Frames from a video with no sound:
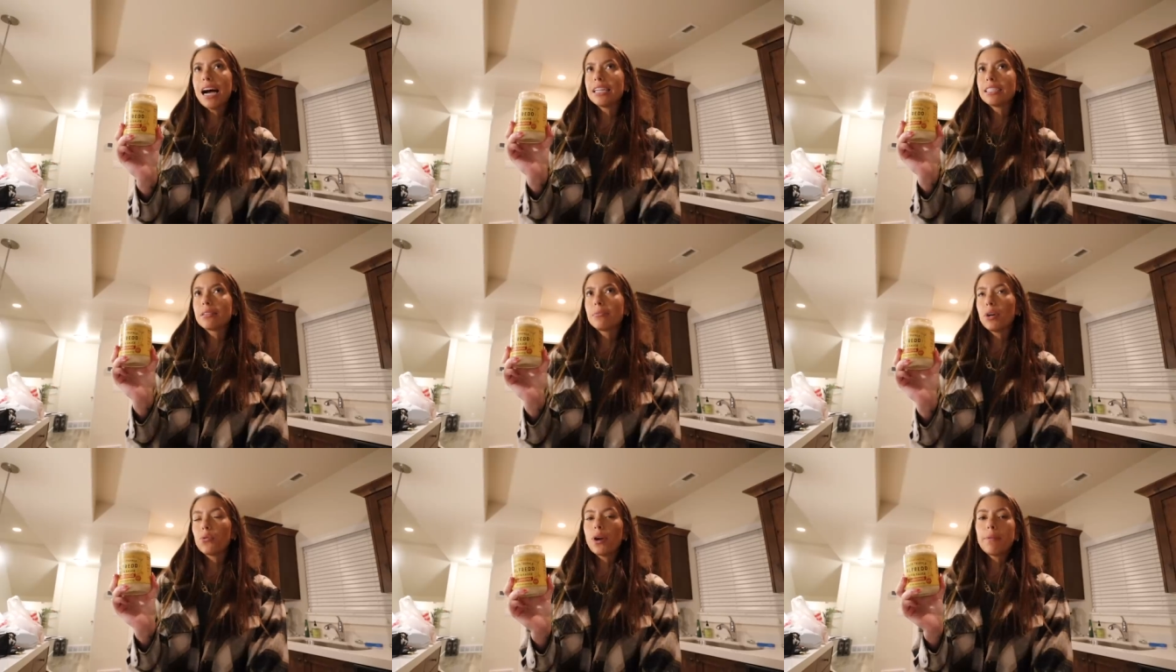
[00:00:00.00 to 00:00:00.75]
add some
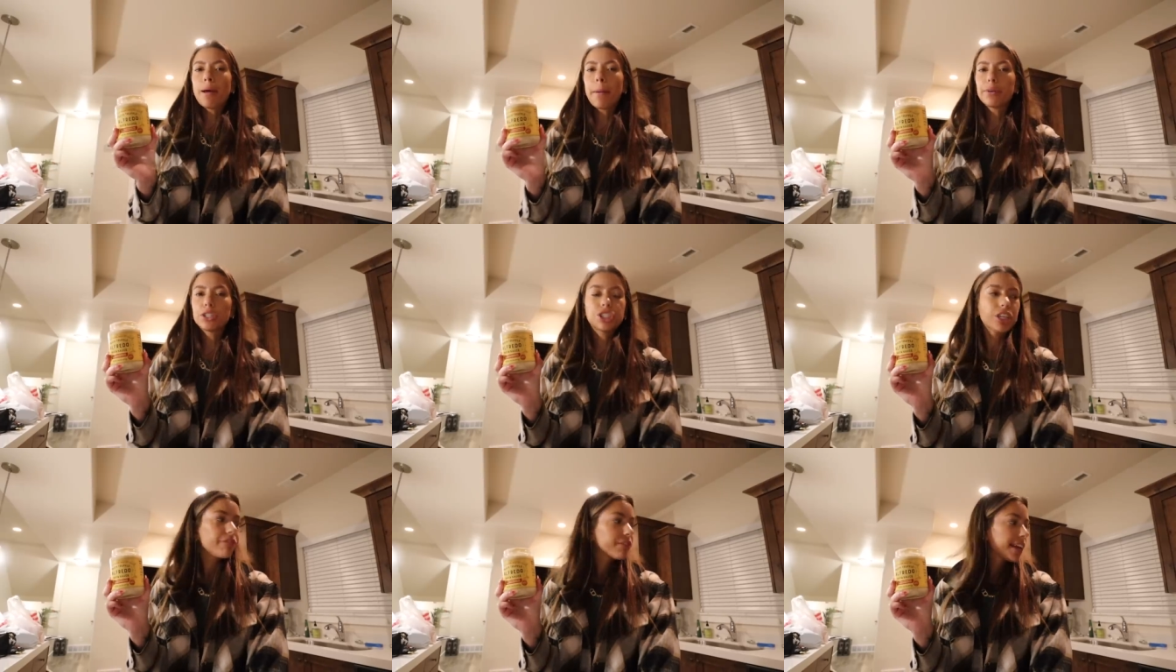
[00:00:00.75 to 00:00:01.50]
like red pepper
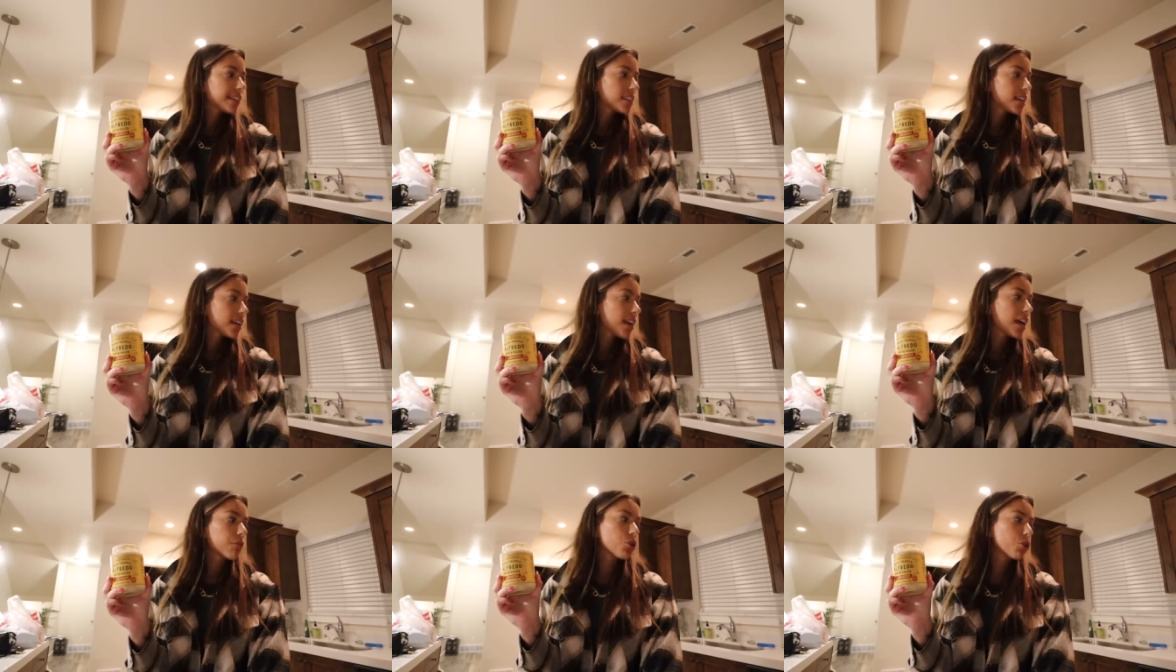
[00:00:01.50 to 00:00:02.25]
chili flakes in it.
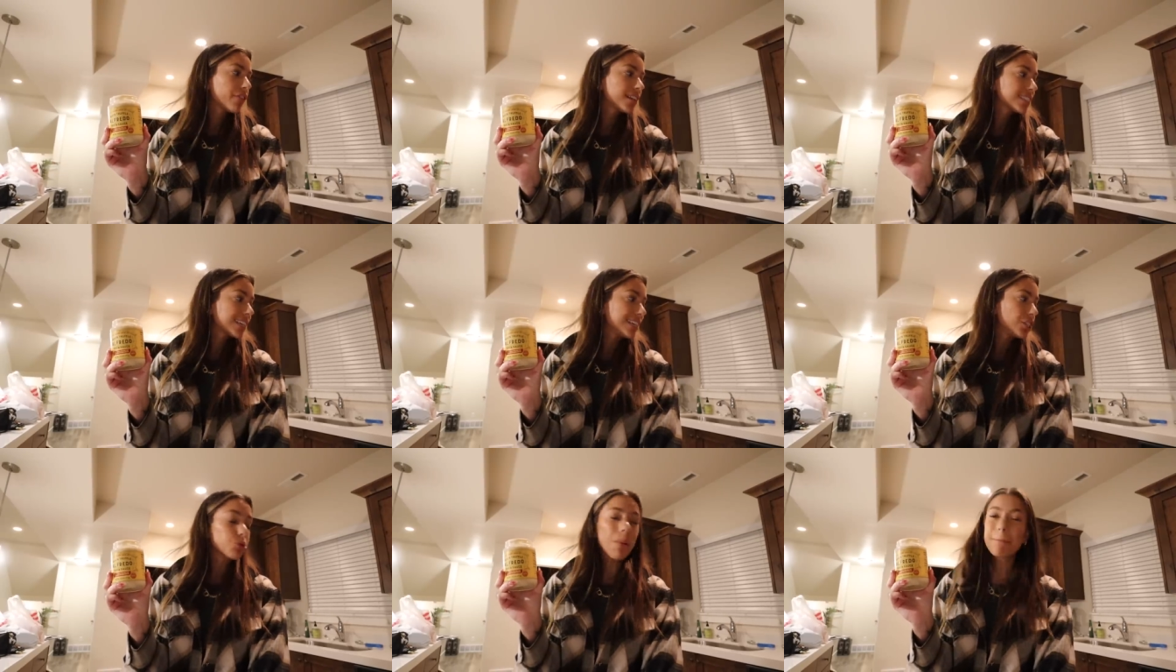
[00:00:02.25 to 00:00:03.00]
I don't know if that's
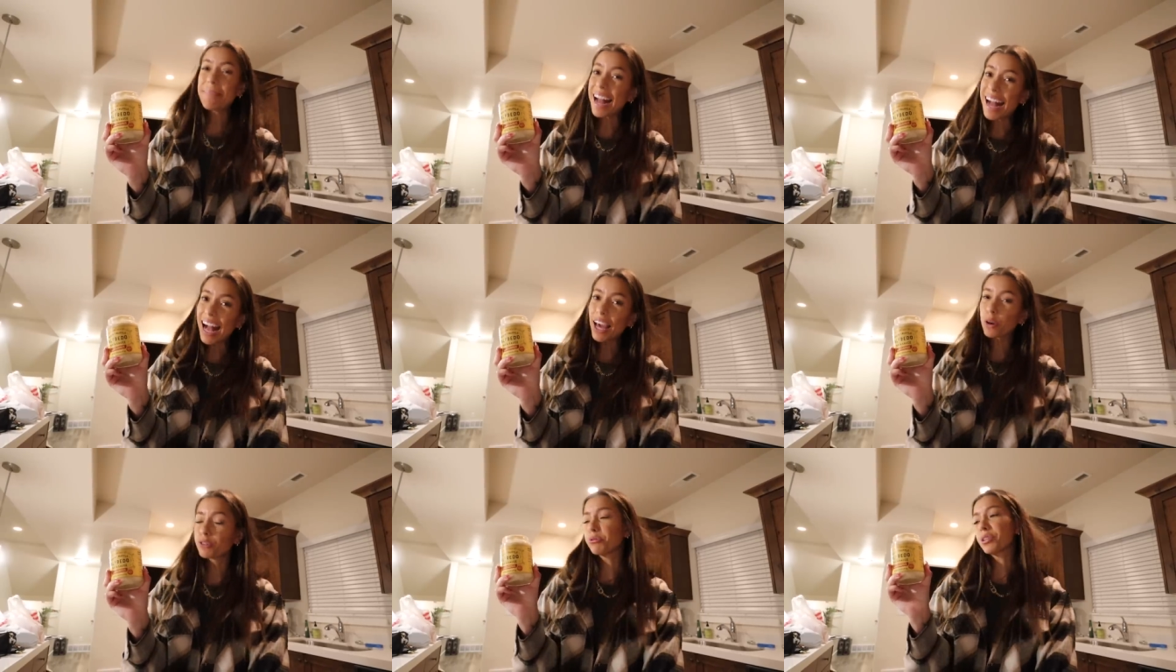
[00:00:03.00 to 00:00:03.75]
gonna do it
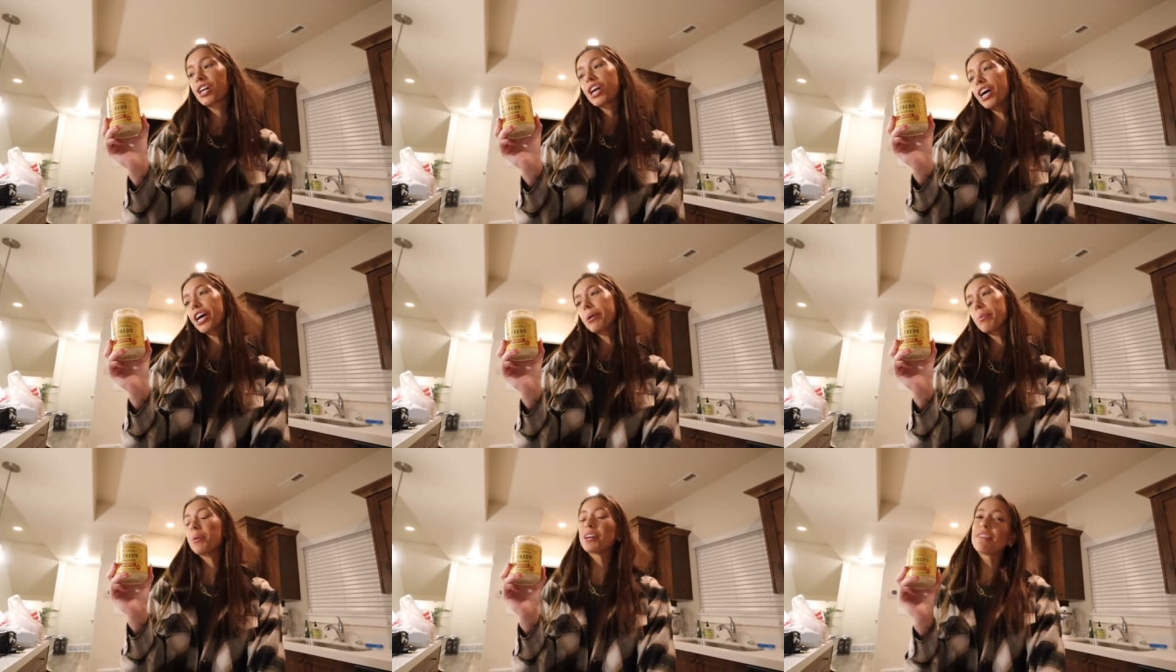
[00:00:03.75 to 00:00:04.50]
bad or do it
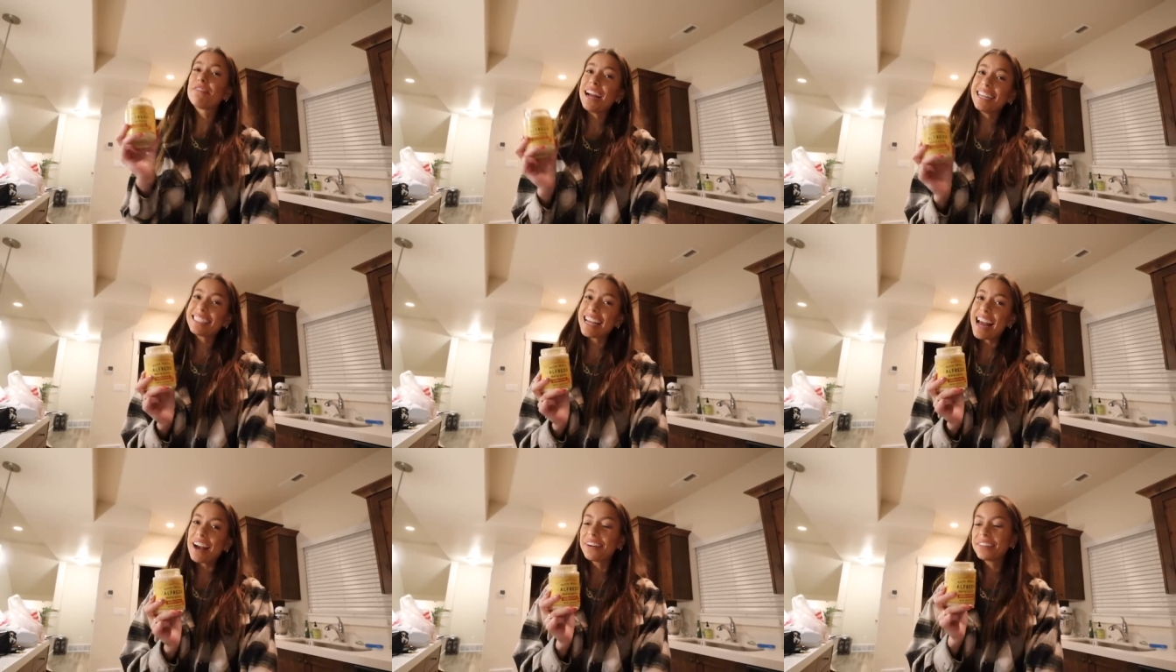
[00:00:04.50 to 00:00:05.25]
good, but we're gonna find
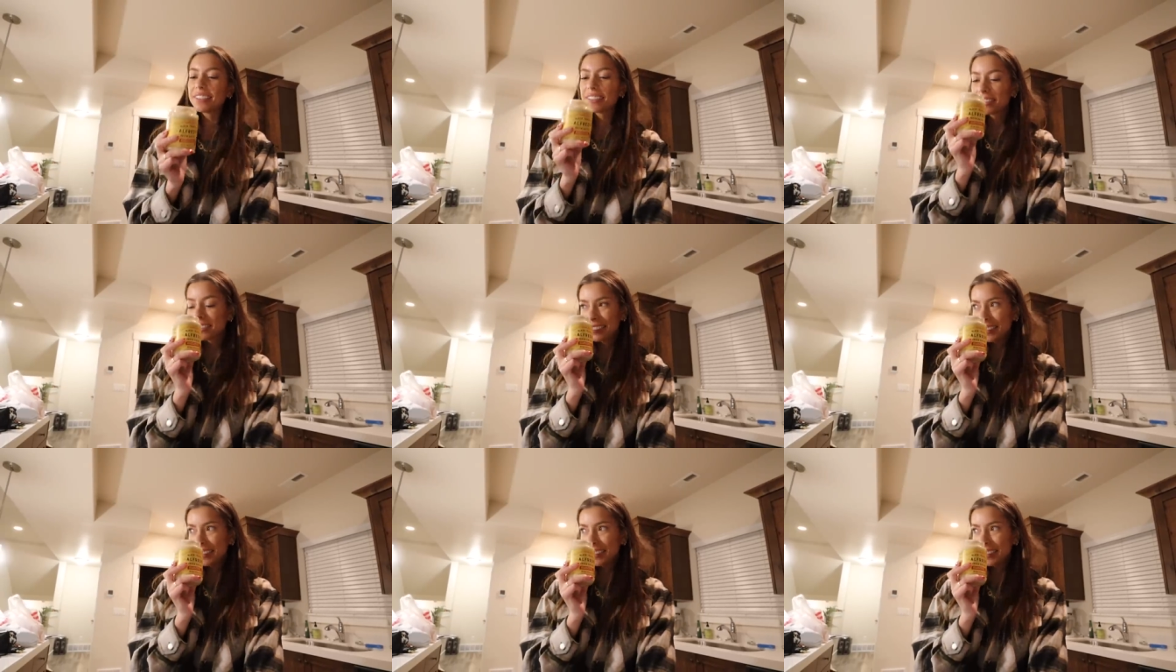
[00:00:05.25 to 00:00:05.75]
out.